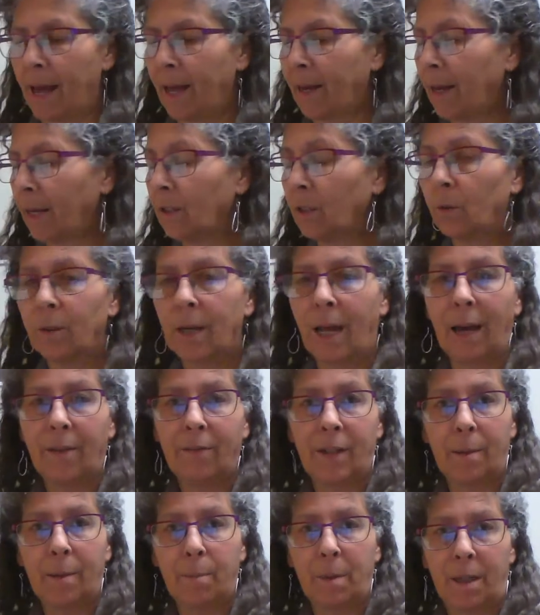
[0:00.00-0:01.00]
And I don't
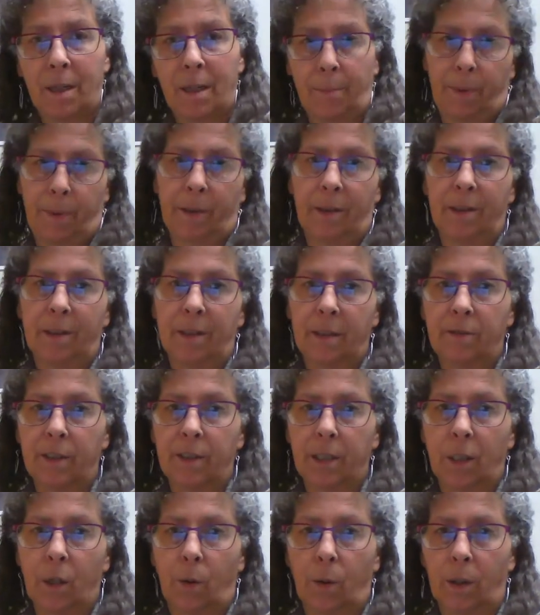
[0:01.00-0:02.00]
have any
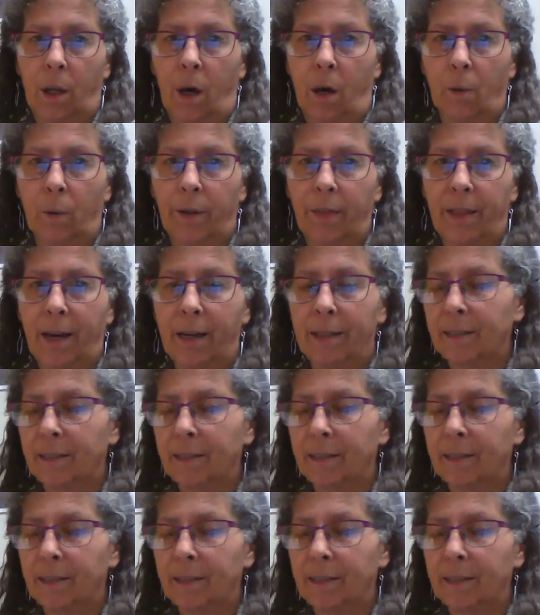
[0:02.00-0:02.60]
manipulatives to go along with